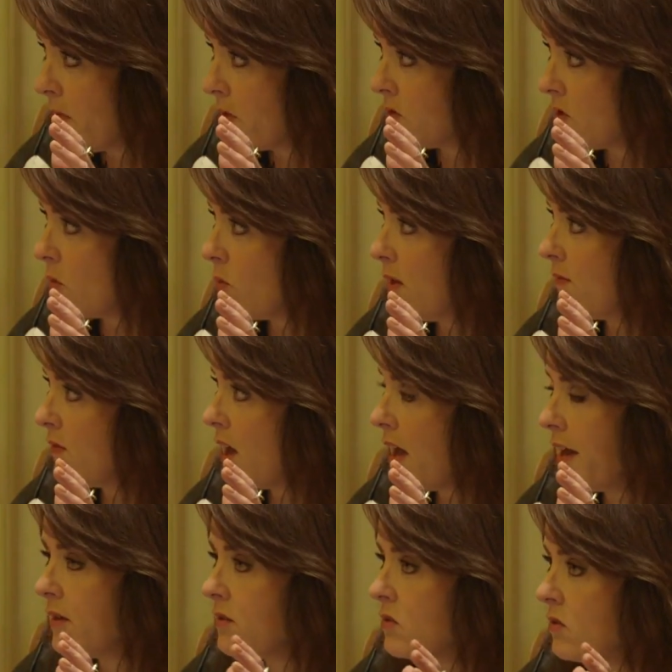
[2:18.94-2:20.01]
So we've
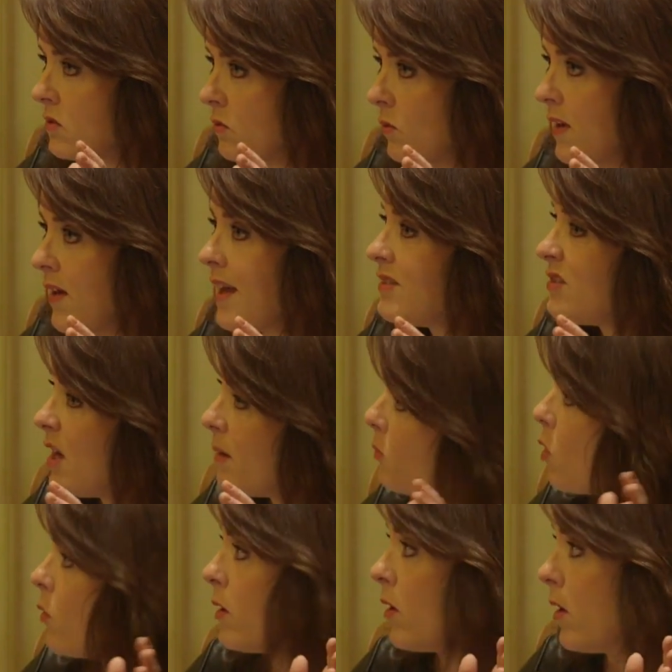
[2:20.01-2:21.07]
got something going